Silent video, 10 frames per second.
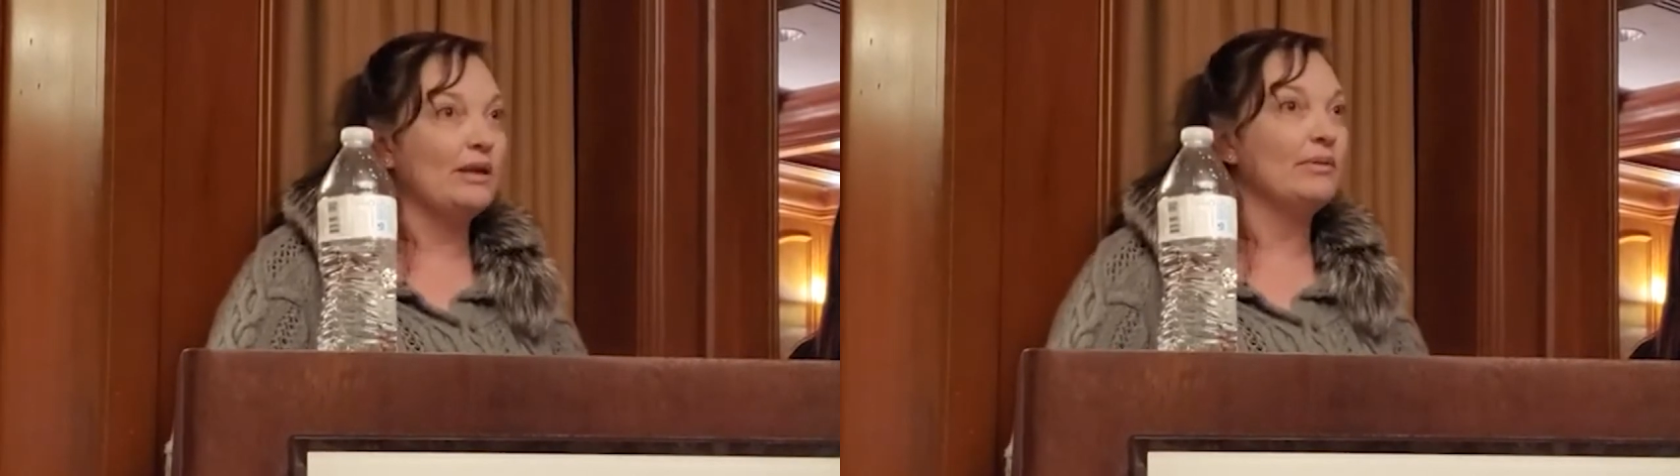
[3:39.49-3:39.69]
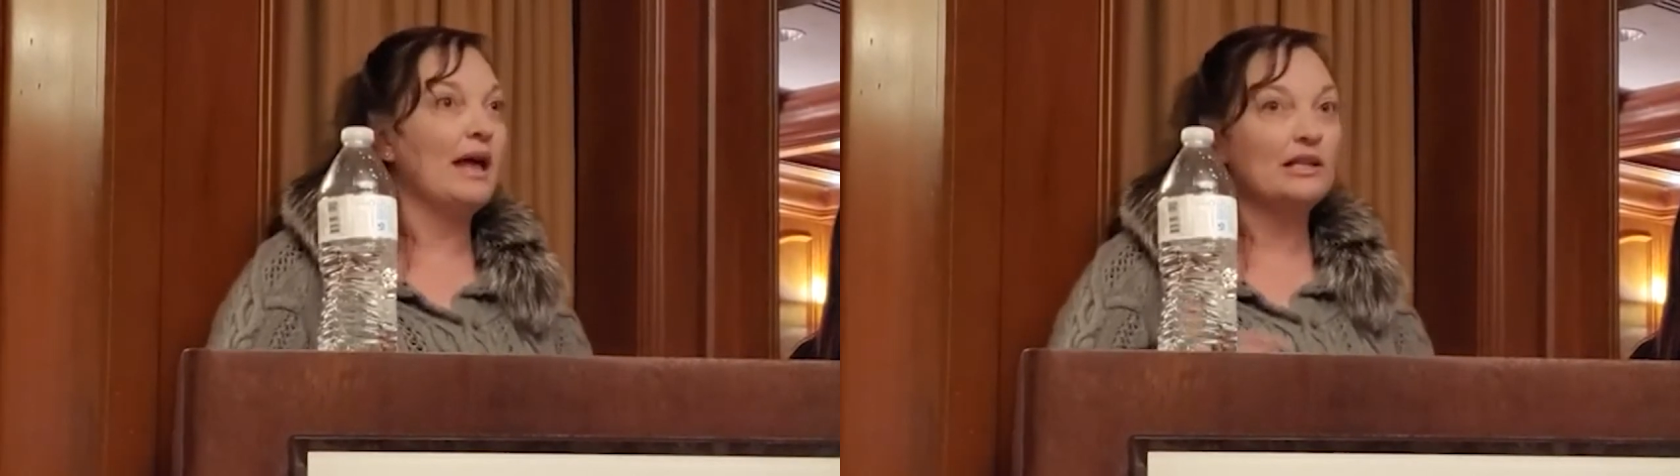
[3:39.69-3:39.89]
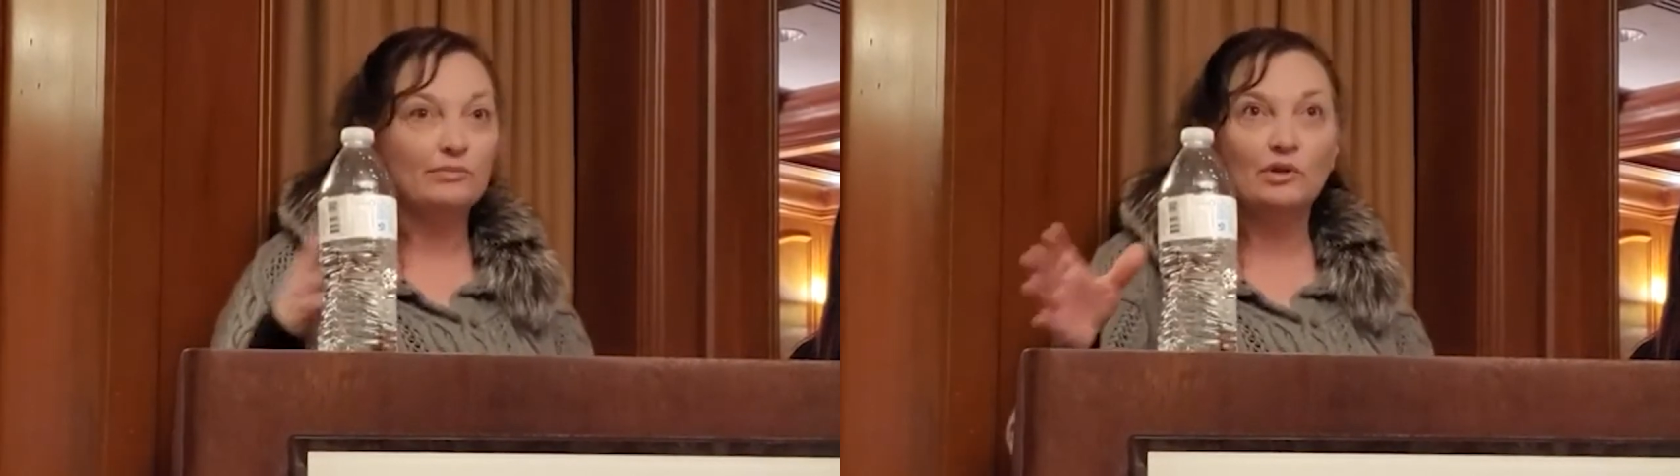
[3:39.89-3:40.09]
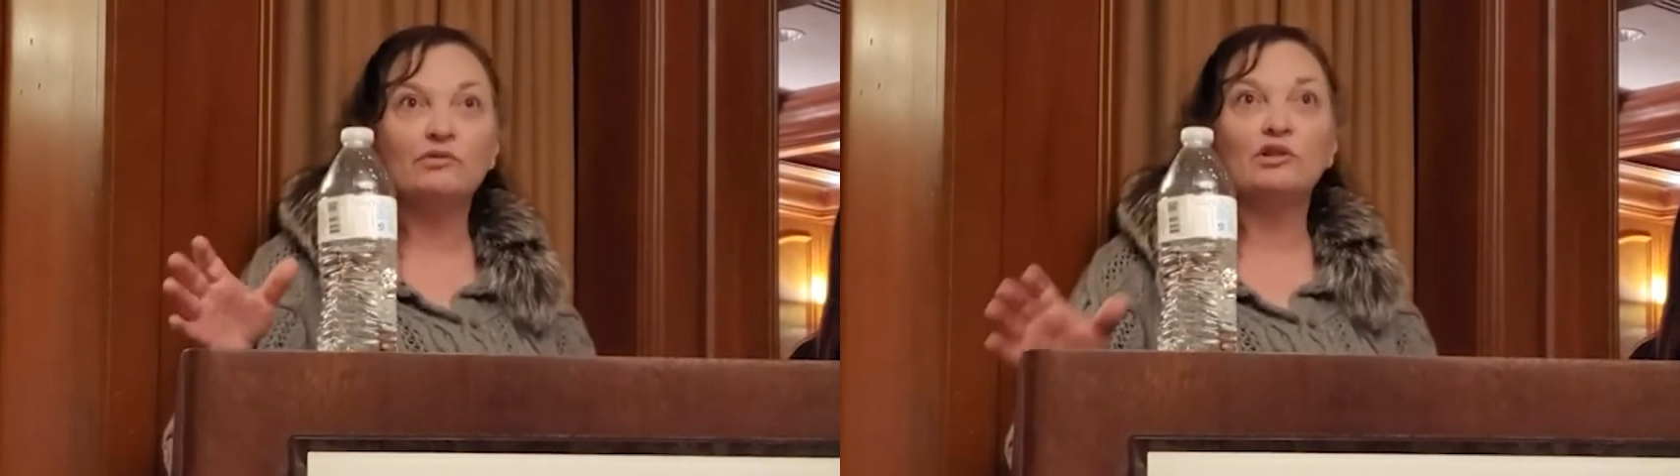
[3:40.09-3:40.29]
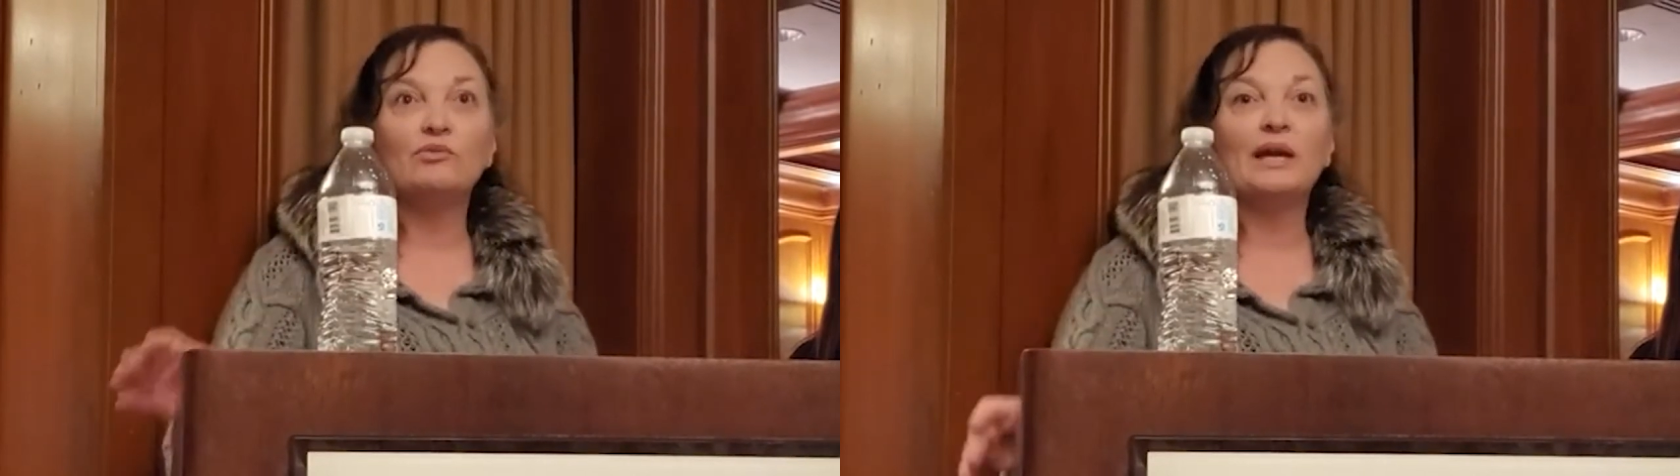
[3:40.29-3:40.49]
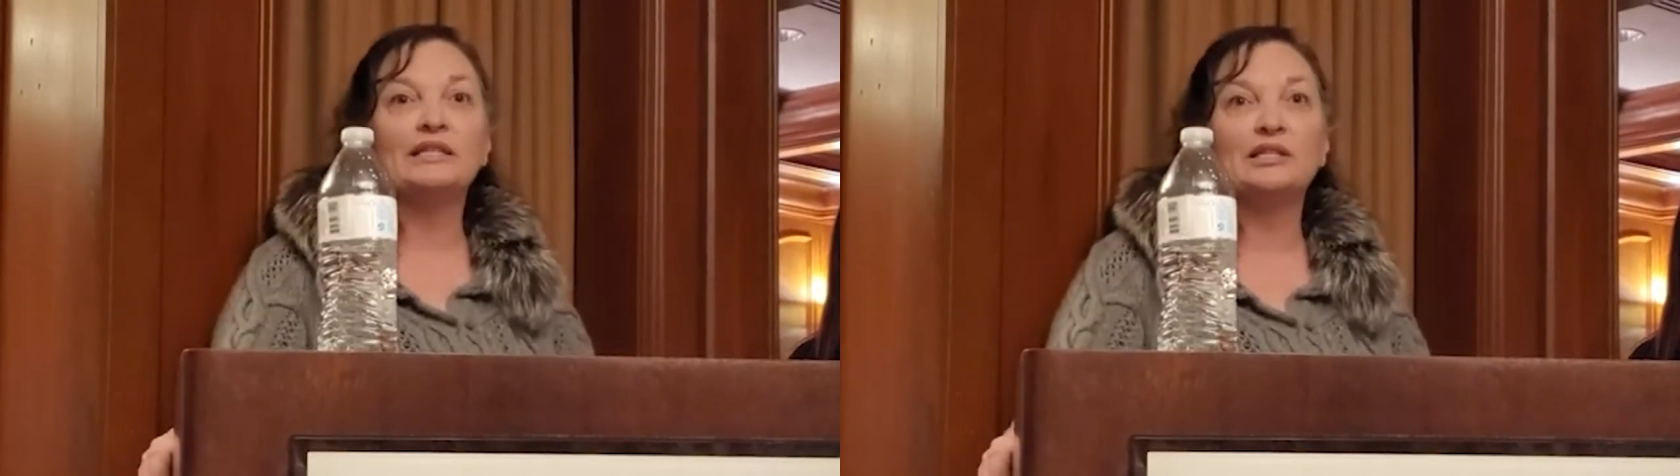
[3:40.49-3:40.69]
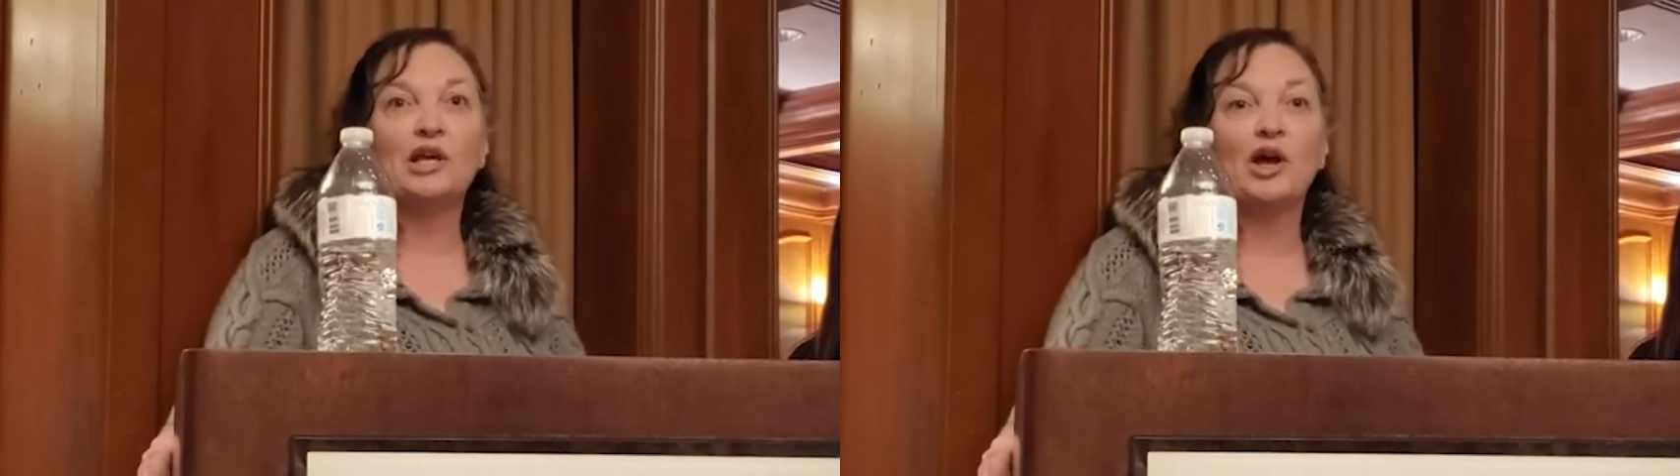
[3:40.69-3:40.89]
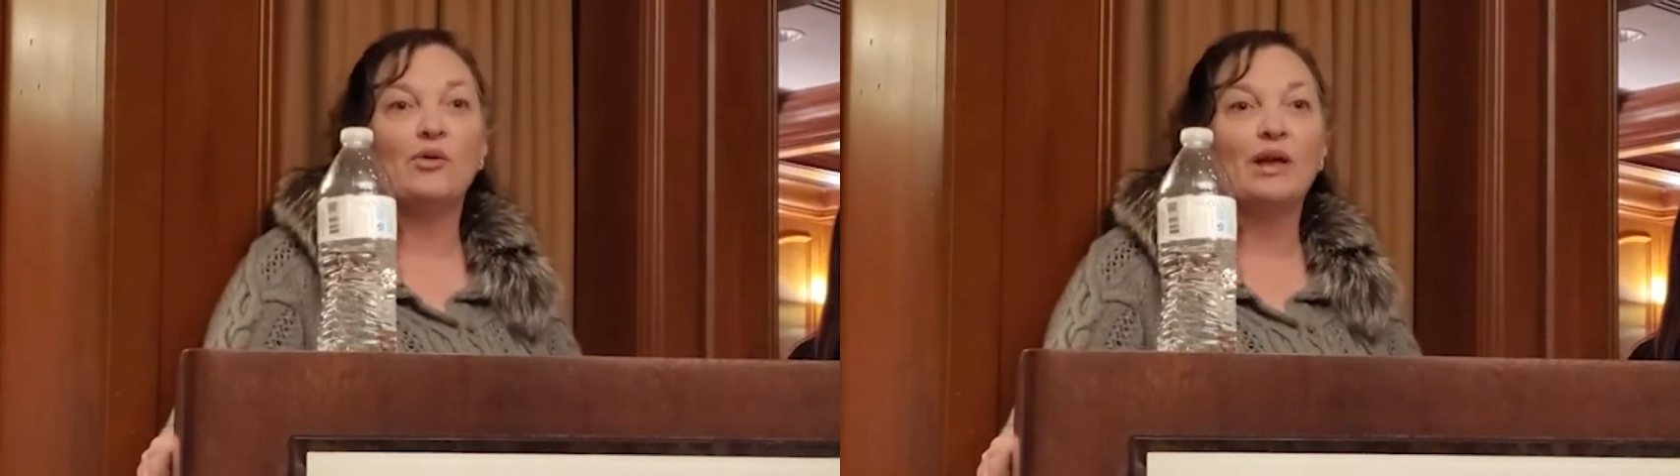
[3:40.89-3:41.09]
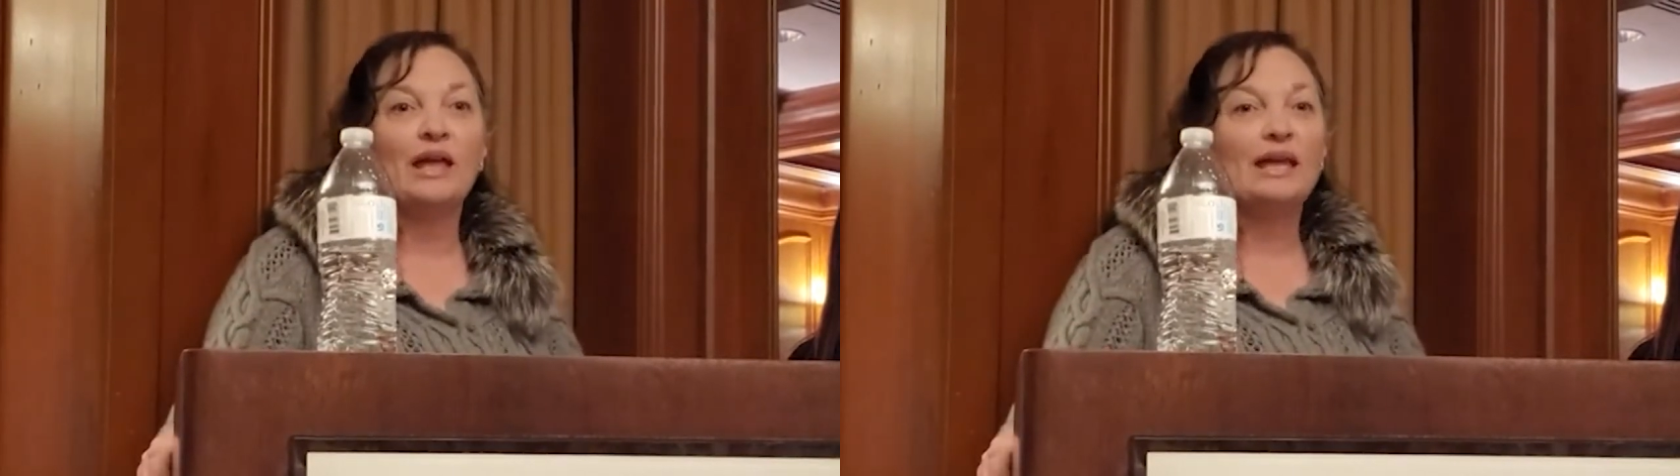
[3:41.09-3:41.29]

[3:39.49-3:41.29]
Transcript: He had to move to New Mexico